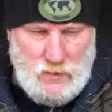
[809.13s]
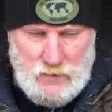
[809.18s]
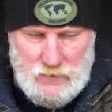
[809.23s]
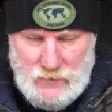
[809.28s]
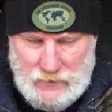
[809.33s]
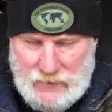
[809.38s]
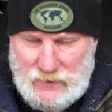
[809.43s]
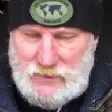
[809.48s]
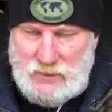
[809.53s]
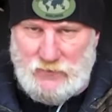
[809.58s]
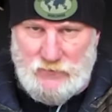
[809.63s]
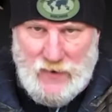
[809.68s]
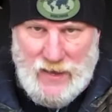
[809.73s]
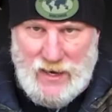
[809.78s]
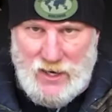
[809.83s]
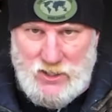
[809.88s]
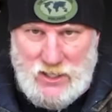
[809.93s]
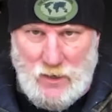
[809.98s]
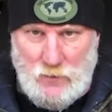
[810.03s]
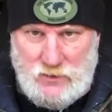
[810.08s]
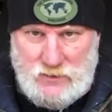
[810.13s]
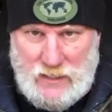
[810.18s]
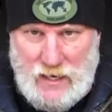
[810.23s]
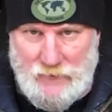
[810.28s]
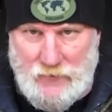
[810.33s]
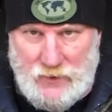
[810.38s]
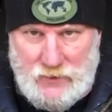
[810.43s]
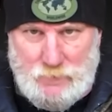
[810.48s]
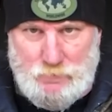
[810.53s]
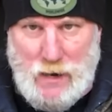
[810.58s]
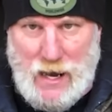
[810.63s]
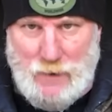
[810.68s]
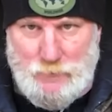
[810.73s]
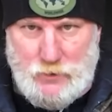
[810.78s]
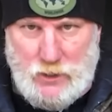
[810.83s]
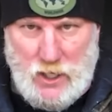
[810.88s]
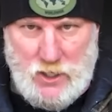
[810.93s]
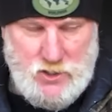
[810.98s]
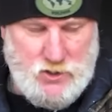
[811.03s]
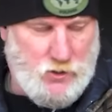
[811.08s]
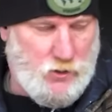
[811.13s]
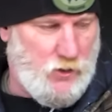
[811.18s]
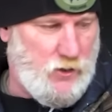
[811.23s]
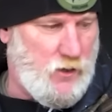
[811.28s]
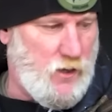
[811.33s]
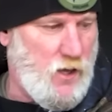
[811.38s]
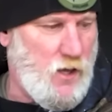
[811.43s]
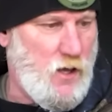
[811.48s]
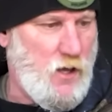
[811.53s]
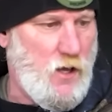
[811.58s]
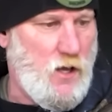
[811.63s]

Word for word: the disadvantage I would say of the Bob Dustrude